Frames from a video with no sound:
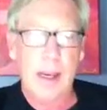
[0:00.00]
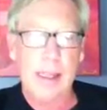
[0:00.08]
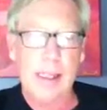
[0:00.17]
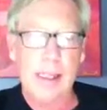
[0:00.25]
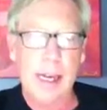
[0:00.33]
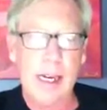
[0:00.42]
a
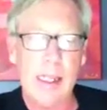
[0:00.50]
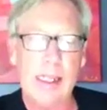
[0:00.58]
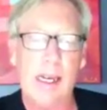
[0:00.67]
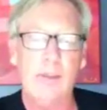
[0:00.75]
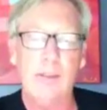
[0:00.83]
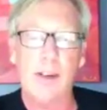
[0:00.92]
second
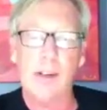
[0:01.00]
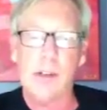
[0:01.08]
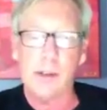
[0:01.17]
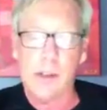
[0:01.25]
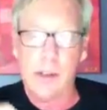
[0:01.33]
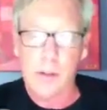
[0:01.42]
set of
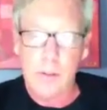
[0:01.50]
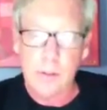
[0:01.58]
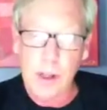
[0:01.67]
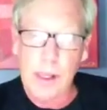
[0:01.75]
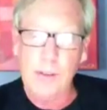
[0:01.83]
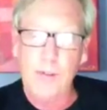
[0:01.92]
issues
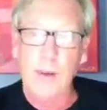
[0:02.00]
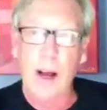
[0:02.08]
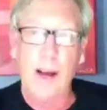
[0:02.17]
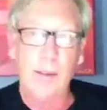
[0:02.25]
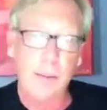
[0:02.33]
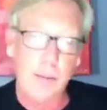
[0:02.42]
really
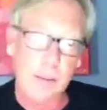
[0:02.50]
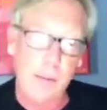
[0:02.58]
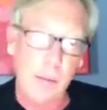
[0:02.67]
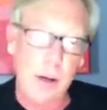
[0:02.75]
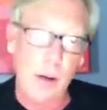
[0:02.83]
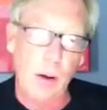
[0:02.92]
involves
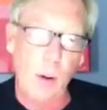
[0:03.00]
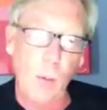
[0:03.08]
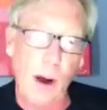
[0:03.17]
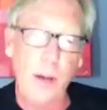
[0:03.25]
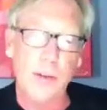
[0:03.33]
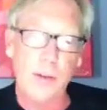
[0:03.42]
what we call
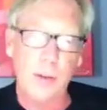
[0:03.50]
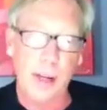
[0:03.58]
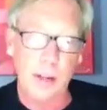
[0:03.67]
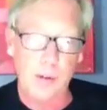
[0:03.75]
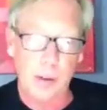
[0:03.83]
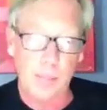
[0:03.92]
wealth
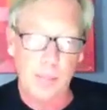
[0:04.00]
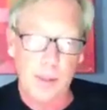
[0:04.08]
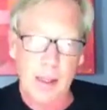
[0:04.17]
transfer.